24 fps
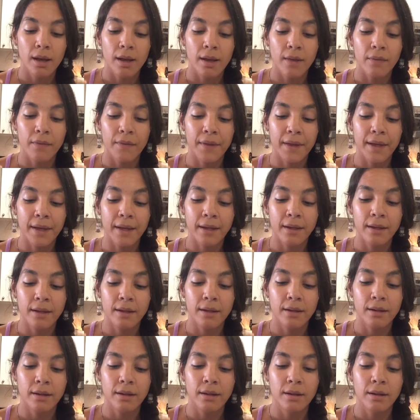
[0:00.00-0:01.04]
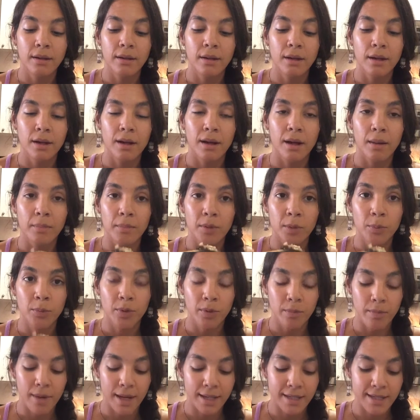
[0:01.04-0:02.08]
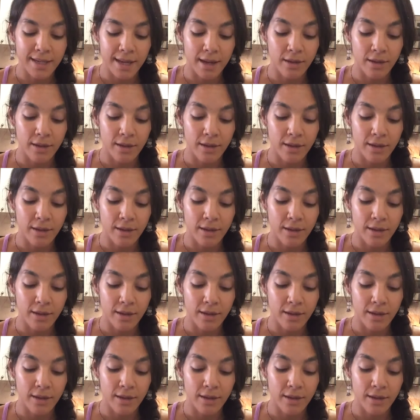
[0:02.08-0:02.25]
And then I'm going to put mine